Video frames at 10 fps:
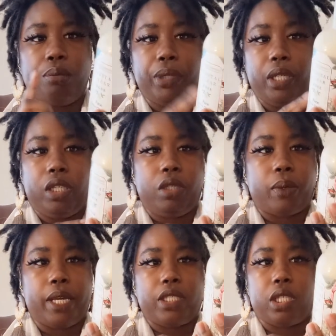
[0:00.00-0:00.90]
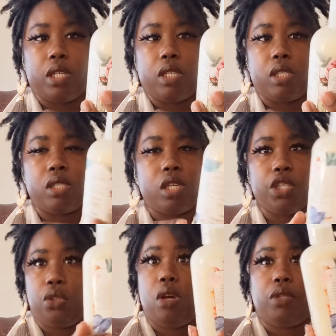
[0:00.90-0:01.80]
But anyways, yeah.
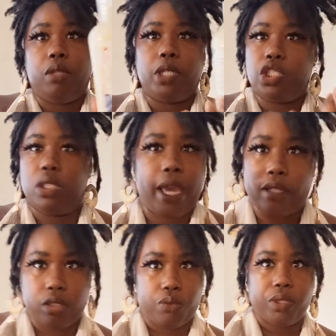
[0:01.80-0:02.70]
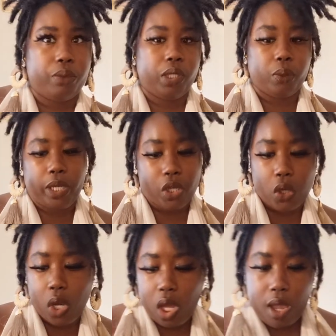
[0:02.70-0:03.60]
And you don't need much. It lasts really, really
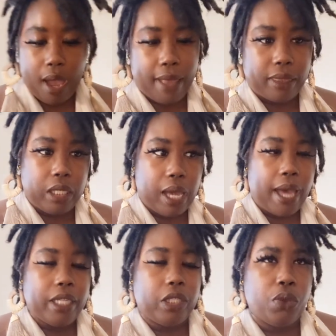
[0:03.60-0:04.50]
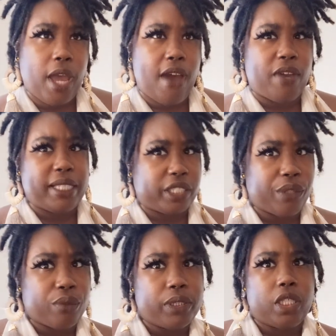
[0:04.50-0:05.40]
well. I think I do have a
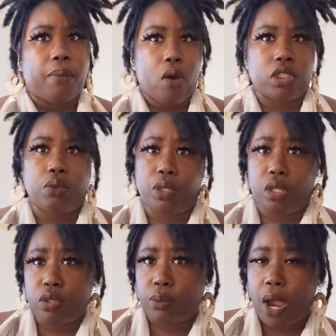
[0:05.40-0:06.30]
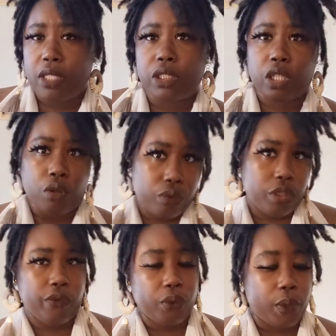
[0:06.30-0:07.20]
skin routine posted with those products. So
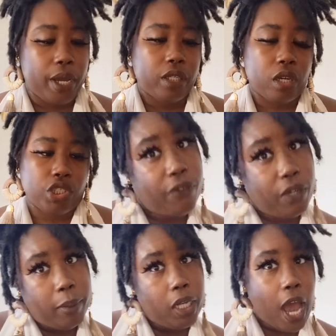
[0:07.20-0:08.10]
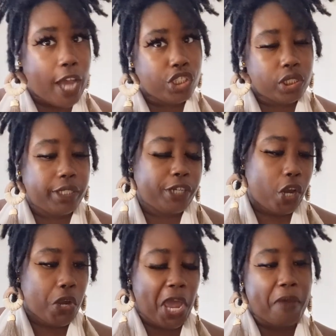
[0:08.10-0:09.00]
if you want, go And then hygiene.
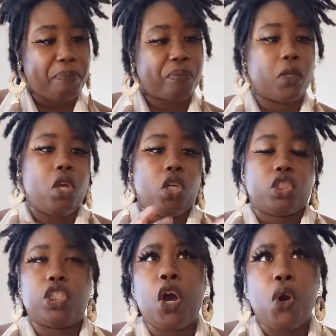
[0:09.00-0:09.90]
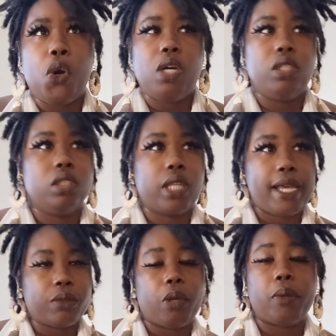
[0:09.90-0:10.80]
Okay. So
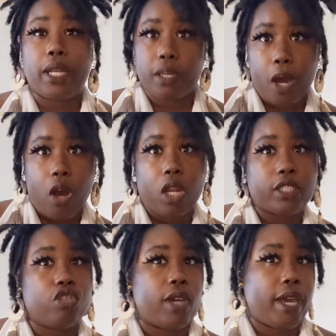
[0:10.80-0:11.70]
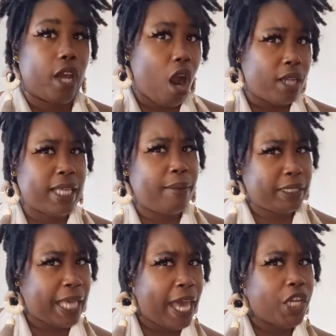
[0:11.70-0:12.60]
last week when I did my haul, I told you I had a hard time
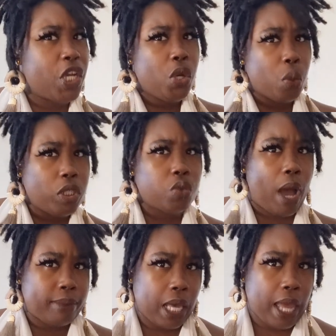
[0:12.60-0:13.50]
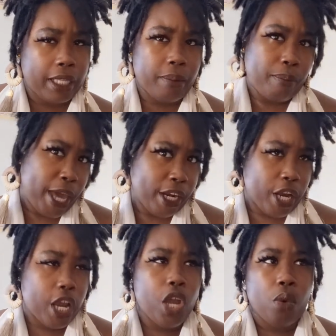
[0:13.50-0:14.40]
deciding which wipes I like
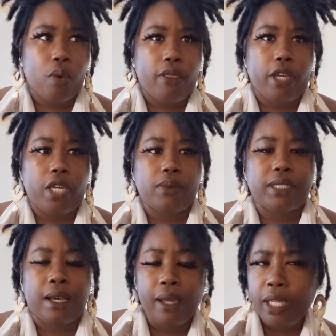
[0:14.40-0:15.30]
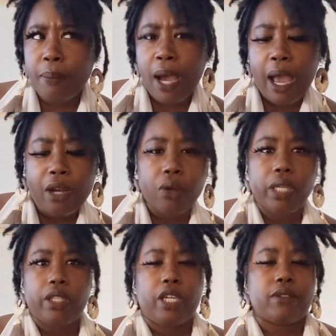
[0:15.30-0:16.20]
better. Whether it was the honey pot or
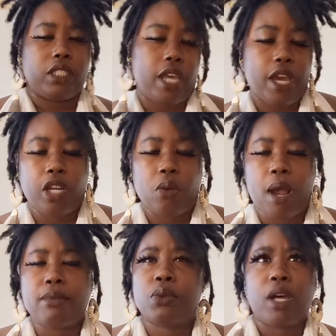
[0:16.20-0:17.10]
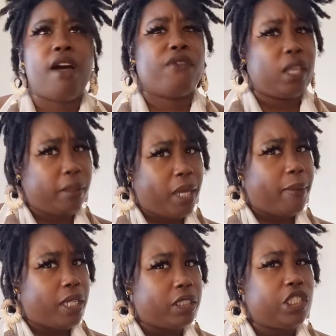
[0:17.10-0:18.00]
either it was the down there wipes. Well, I finally made
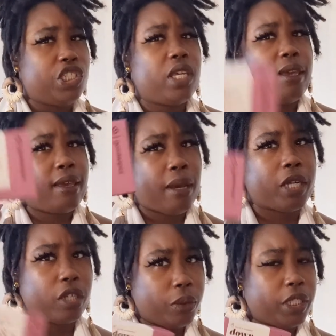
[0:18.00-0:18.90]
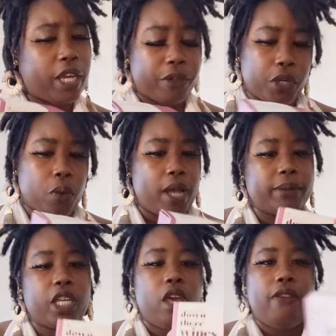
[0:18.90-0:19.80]
my decision and I'm going to go with the down there
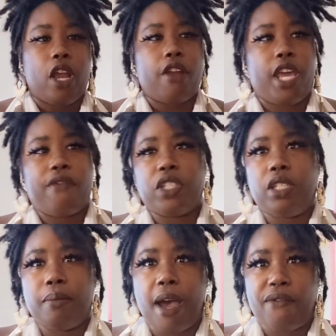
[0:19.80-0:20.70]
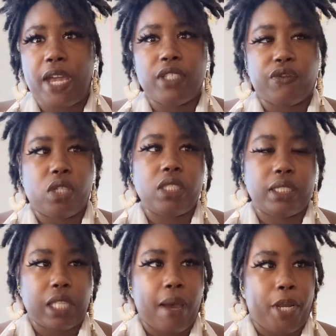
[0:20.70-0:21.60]
wipes. They are definitely my favorites for the
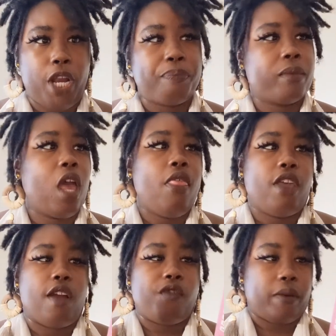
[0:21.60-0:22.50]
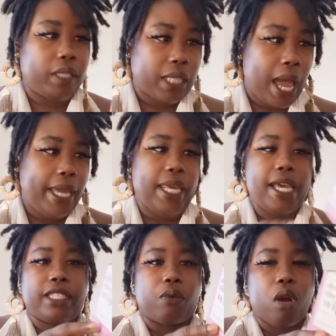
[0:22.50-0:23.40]
summer. They're very light. It
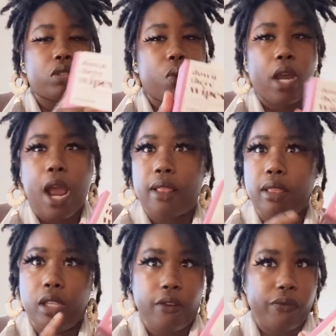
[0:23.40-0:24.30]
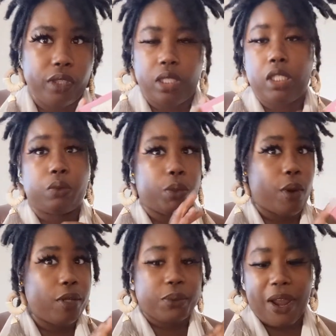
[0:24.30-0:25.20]
has a rose water. I love things with
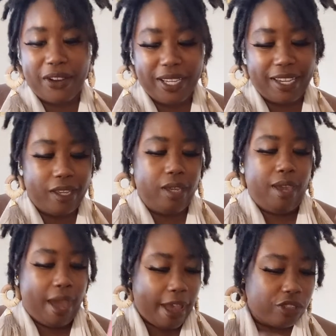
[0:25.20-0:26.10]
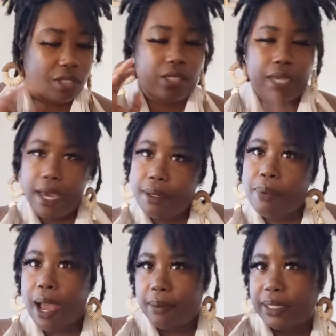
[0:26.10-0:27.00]
rose water in it. As you kind of
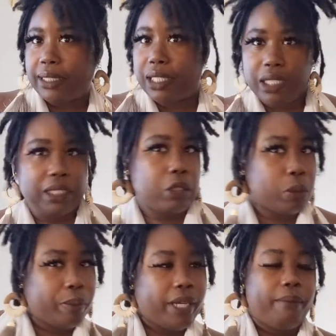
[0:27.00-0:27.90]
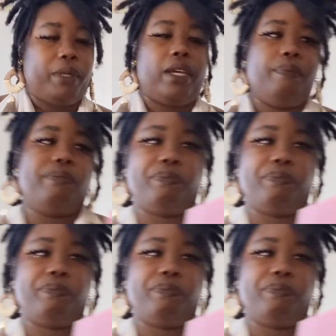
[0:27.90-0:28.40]
probably see a little bit, but